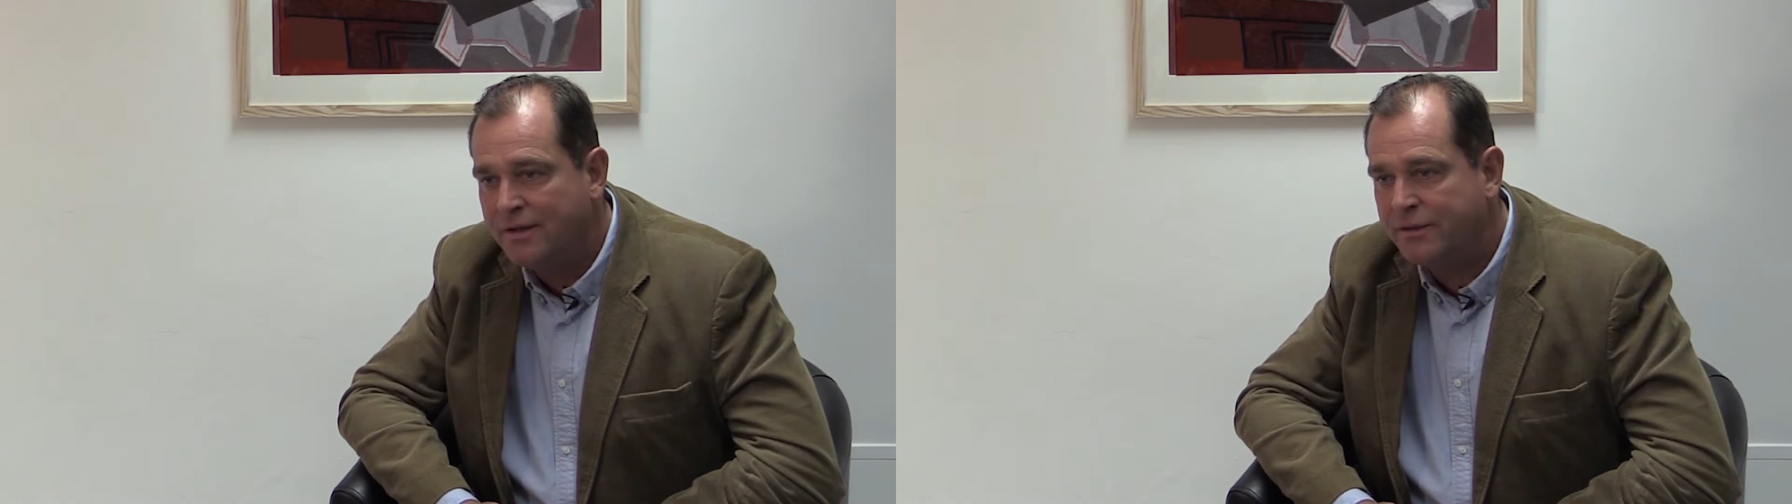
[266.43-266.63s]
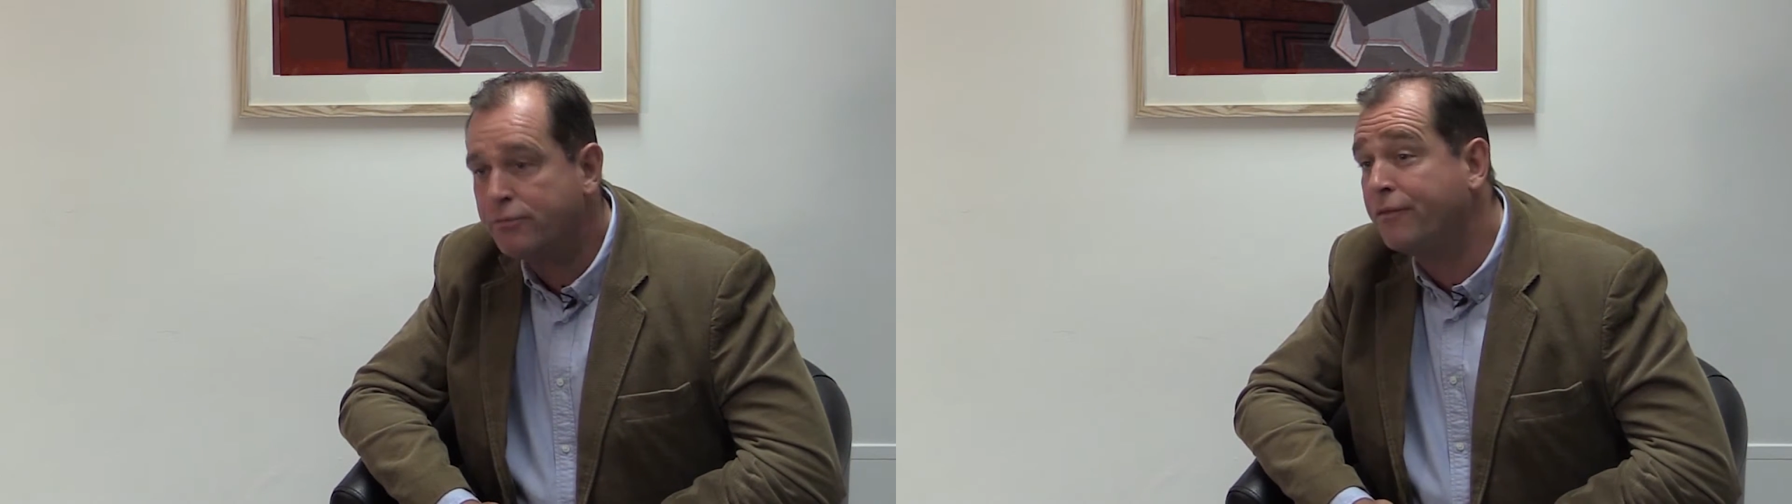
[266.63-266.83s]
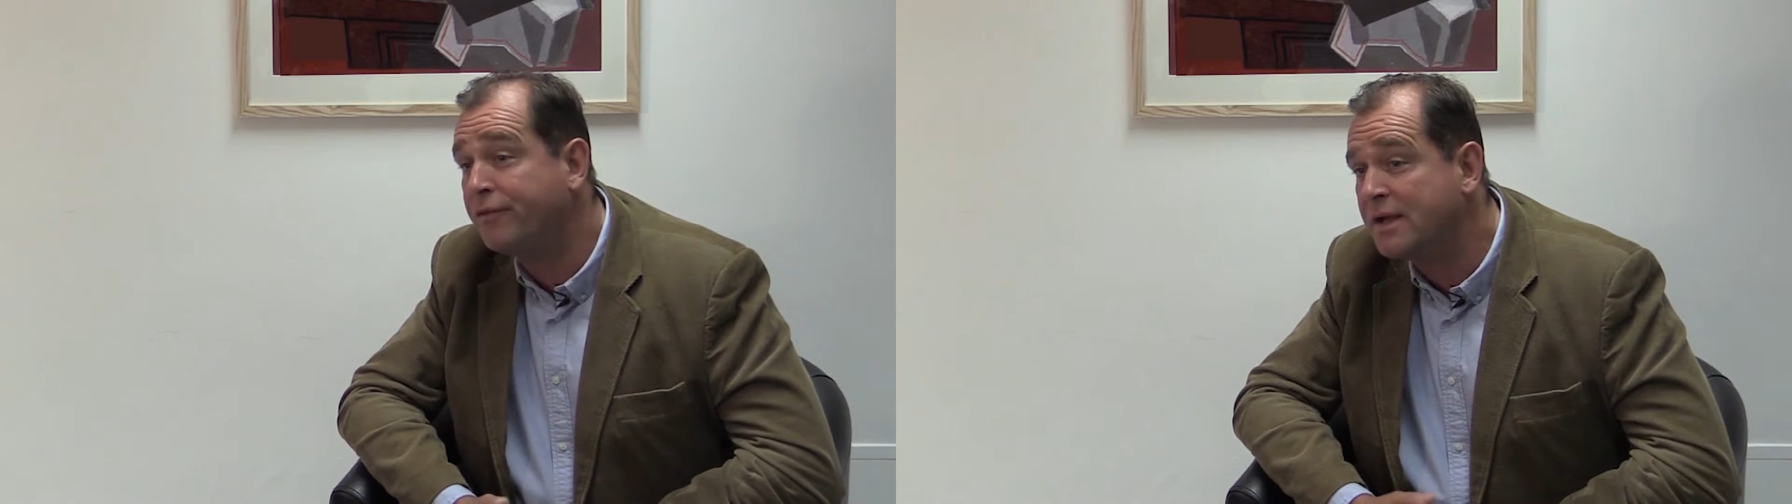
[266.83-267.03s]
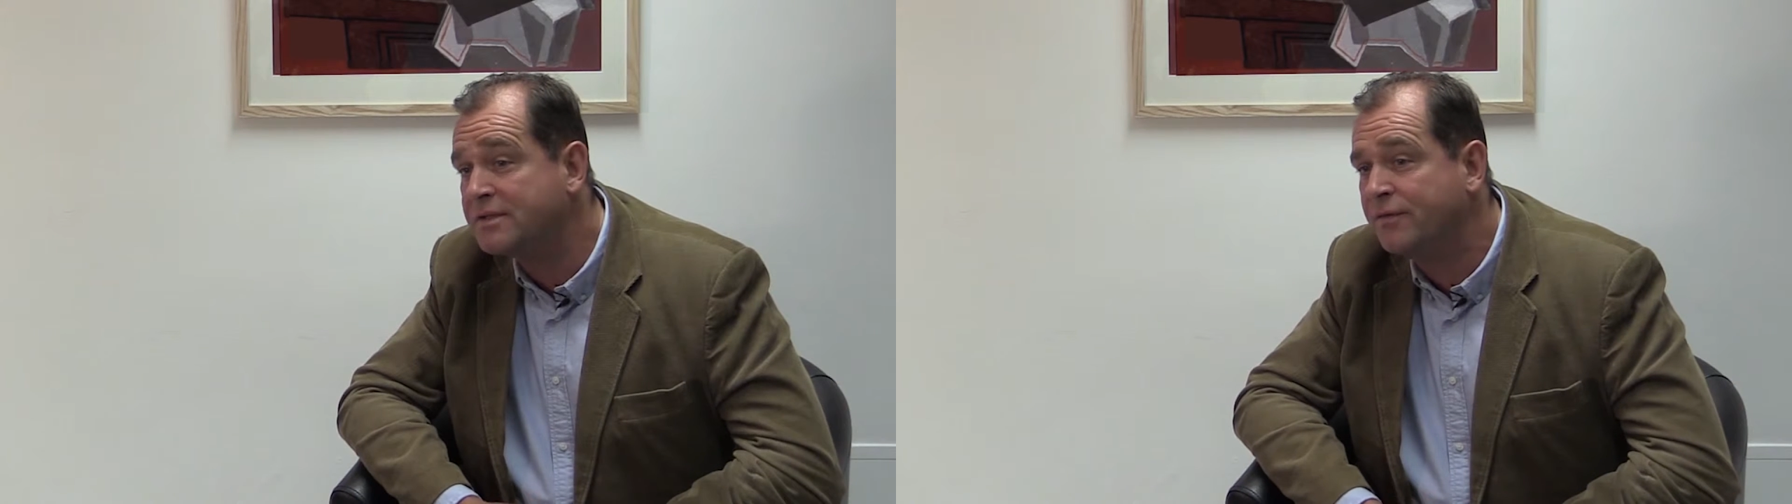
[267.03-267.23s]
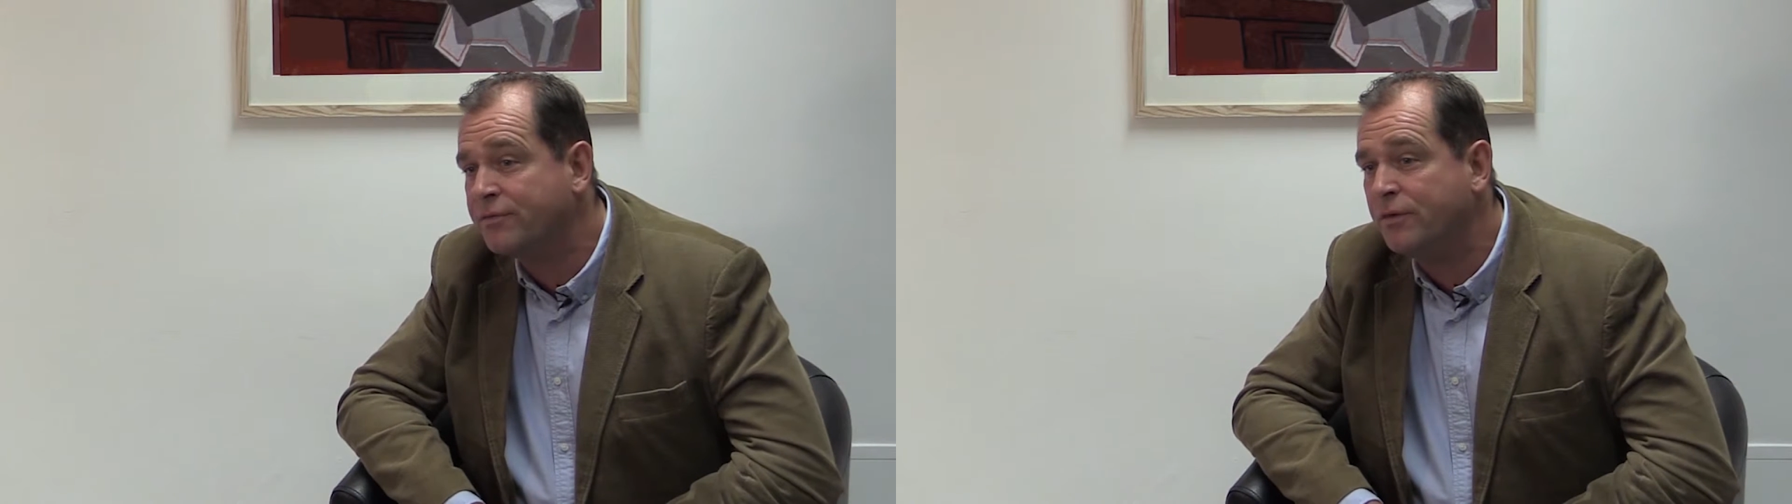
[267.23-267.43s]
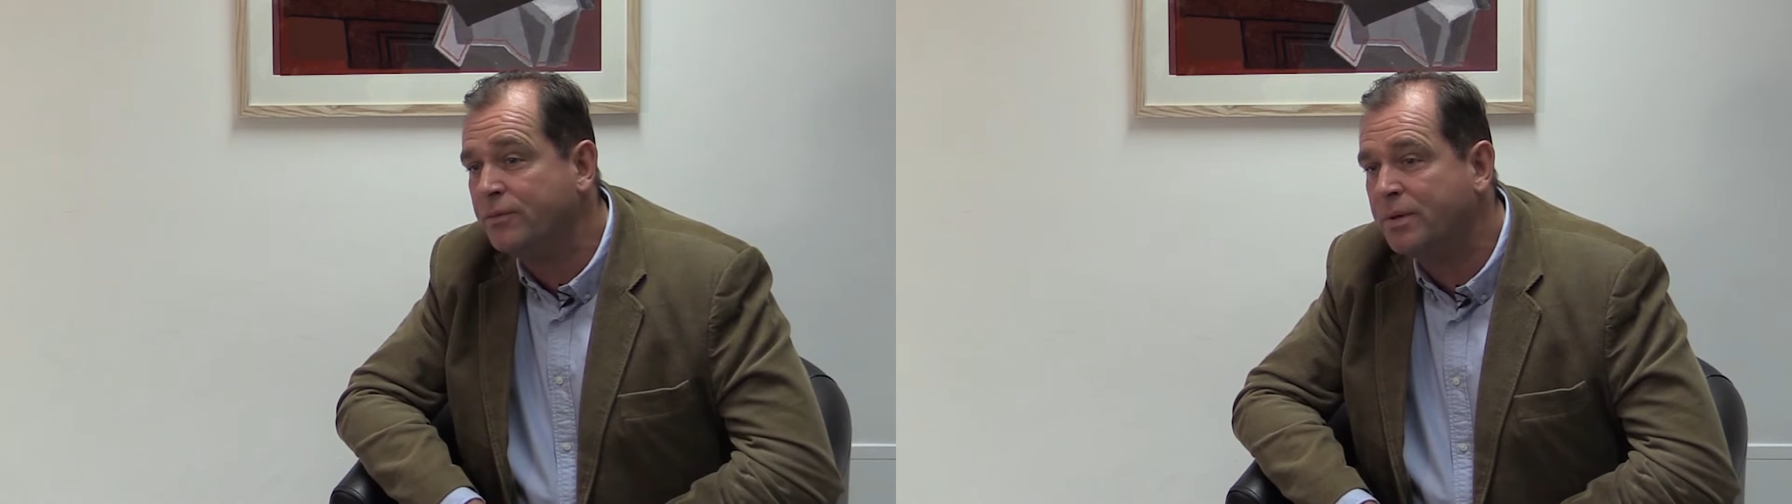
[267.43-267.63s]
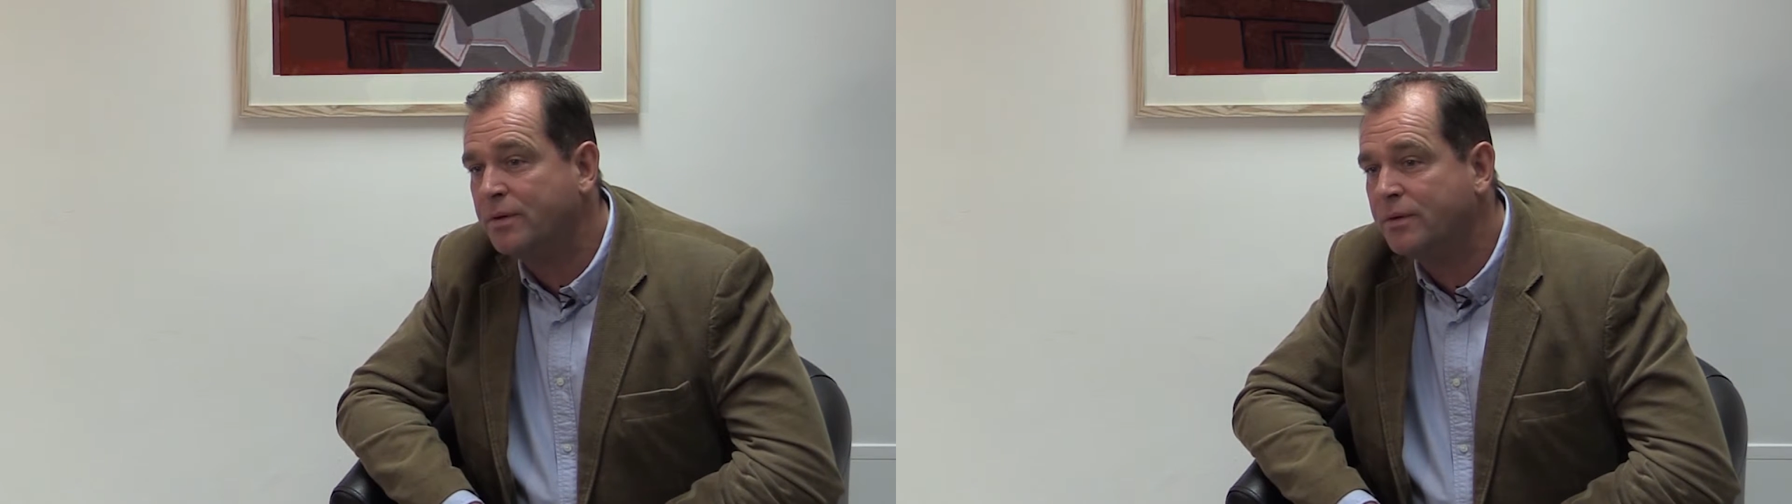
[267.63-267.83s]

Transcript: and the reflective group,